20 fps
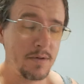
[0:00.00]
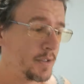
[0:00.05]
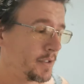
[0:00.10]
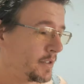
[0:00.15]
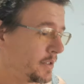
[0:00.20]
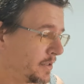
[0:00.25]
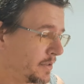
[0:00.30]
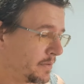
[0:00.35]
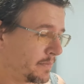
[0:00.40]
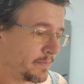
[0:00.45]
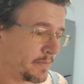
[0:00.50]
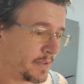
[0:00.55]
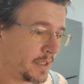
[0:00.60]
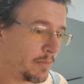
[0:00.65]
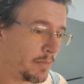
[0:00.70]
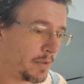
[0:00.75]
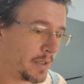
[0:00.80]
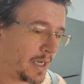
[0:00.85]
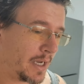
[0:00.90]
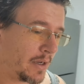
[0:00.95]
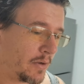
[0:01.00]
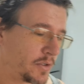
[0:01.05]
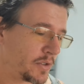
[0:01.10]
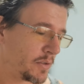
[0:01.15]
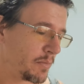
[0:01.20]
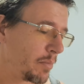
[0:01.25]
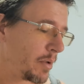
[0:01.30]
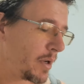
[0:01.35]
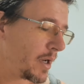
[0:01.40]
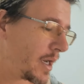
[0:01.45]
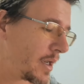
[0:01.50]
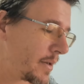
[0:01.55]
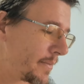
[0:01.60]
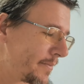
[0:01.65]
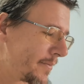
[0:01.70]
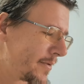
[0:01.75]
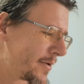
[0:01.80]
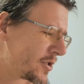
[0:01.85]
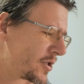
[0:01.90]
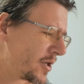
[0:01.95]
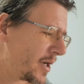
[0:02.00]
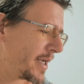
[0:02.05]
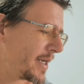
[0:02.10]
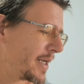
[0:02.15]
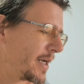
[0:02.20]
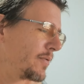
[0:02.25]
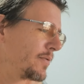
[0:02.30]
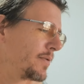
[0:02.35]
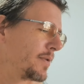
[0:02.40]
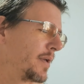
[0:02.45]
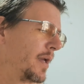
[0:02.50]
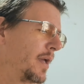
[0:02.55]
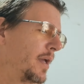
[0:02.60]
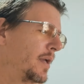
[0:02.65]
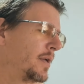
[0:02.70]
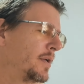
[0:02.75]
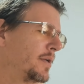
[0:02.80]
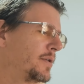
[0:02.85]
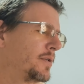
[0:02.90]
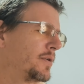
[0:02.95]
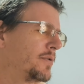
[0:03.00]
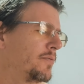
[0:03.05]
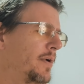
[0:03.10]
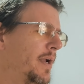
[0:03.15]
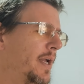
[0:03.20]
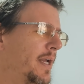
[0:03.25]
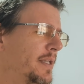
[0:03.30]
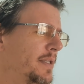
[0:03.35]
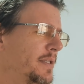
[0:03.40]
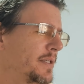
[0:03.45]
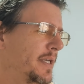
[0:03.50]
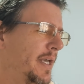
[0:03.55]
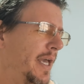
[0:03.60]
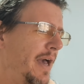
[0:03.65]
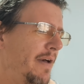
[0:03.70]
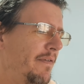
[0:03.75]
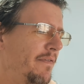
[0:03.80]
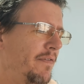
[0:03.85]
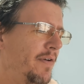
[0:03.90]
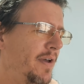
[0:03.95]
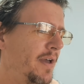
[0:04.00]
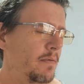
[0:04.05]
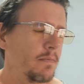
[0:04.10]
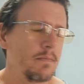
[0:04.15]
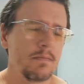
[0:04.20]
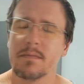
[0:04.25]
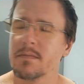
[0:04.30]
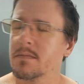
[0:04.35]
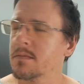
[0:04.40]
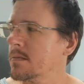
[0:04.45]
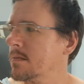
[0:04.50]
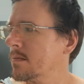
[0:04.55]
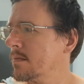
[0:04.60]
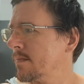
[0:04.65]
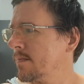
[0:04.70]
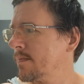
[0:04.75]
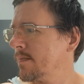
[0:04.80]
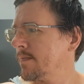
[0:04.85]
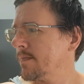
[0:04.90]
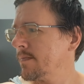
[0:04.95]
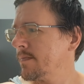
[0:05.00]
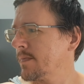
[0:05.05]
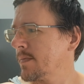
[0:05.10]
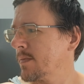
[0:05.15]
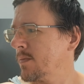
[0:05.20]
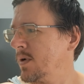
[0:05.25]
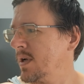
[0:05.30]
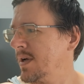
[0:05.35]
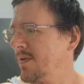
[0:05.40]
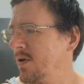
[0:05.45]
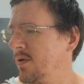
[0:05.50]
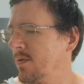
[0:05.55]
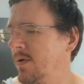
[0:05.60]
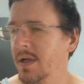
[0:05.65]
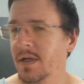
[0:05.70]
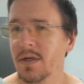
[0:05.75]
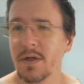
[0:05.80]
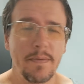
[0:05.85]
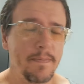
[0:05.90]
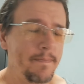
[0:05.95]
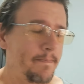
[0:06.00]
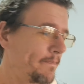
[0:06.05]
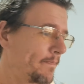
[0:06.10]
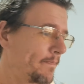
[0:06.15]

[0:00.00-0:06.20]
is still keeping house, but we're trying out Durán's Café. Whenever you're ready, dear.